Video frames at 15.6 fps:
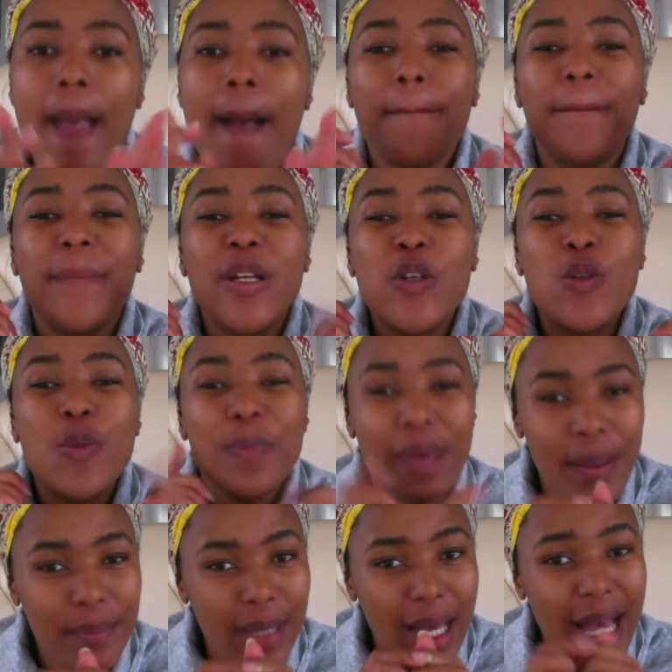But
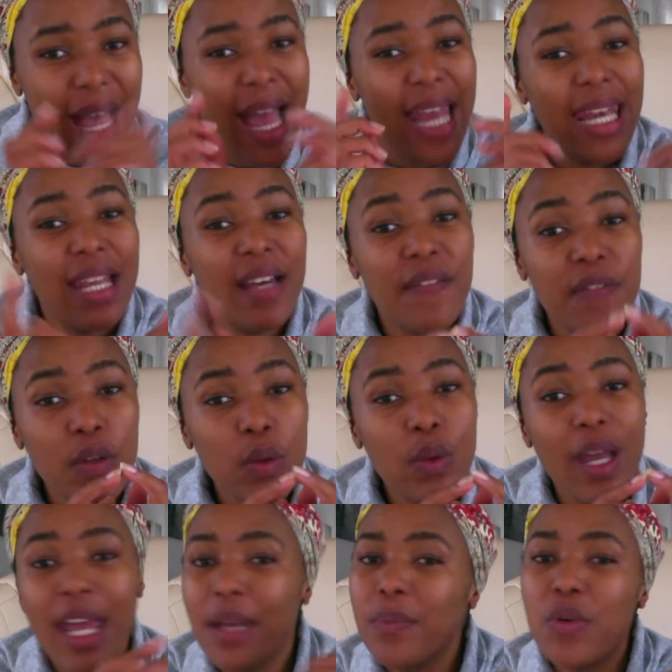remember, I love you,
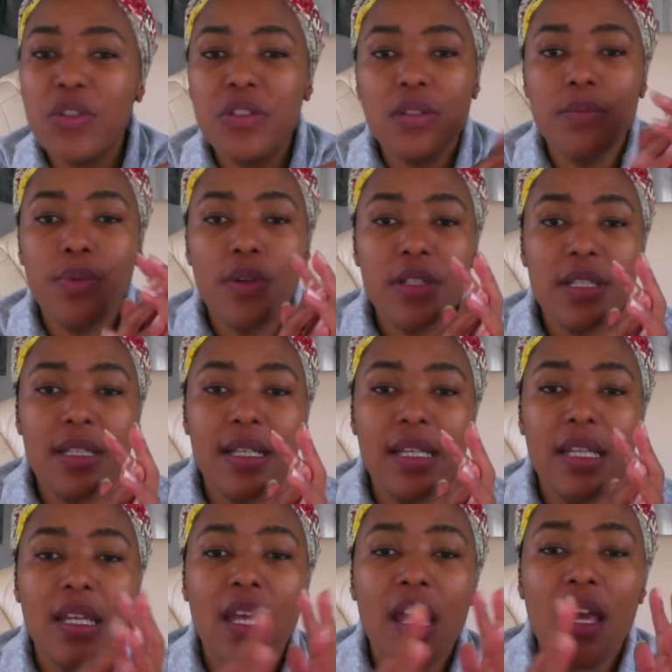and most
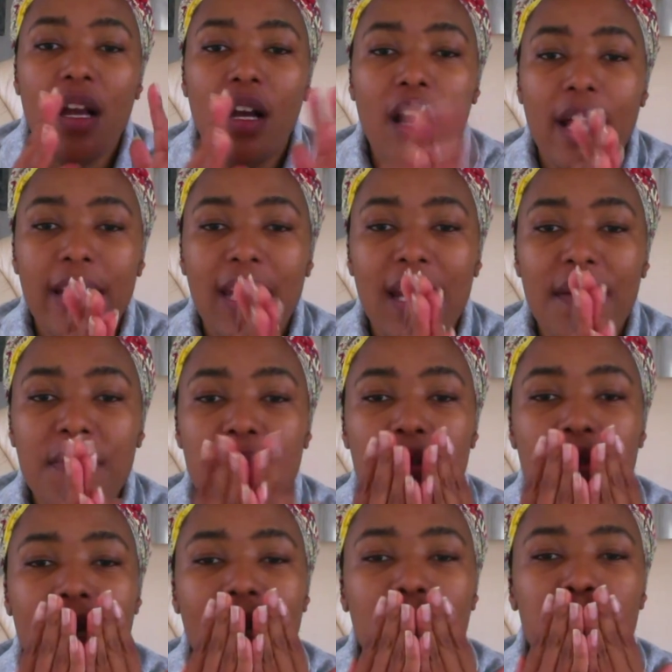importantly, God loves
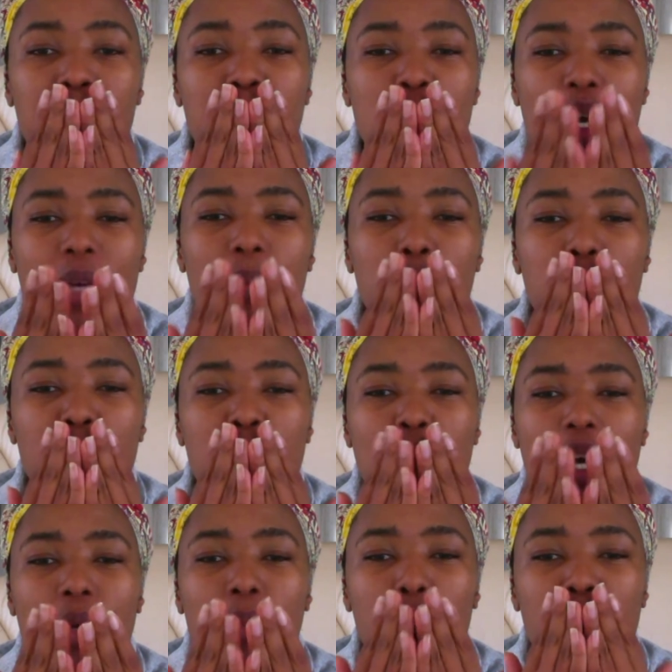you, and mwah,
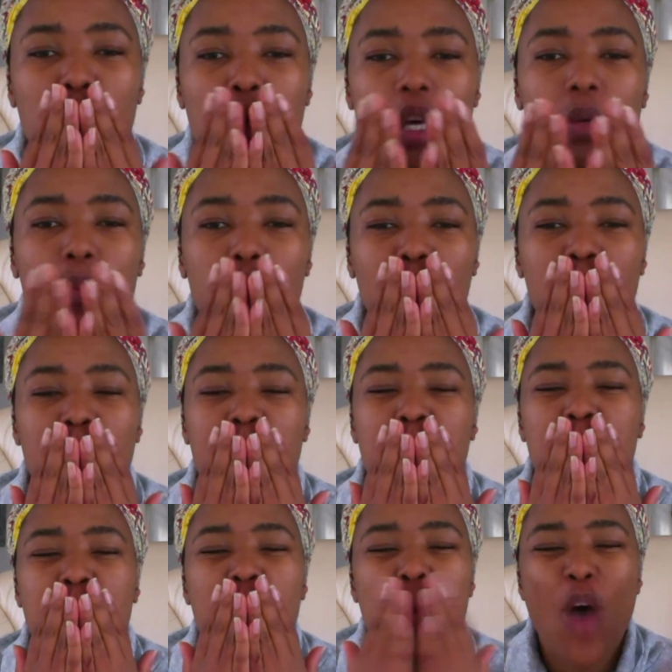mwah, mwah,
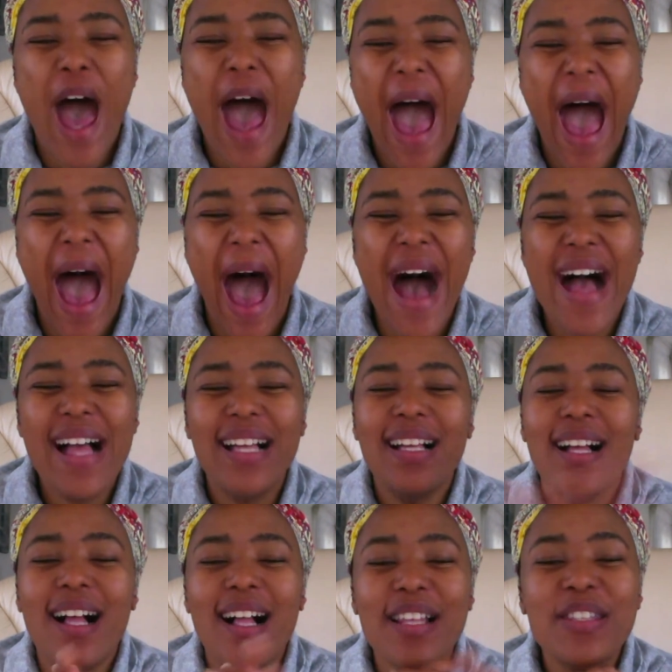mwah.
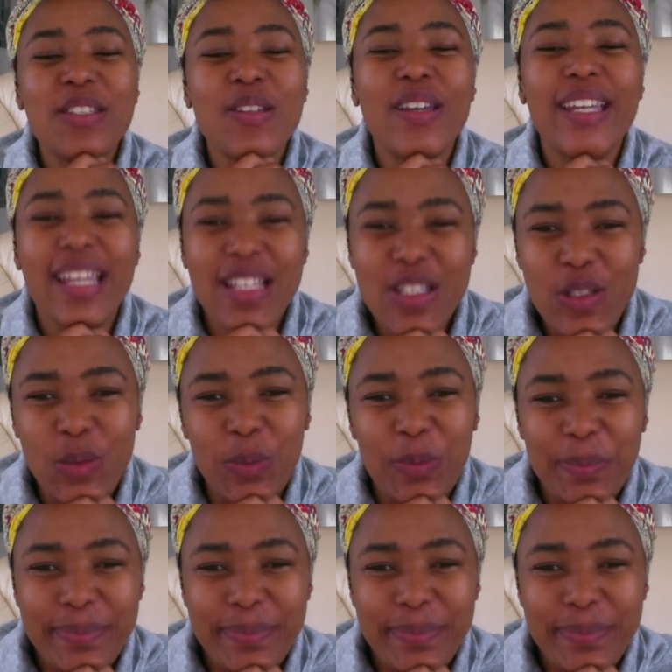I'll see you again soon.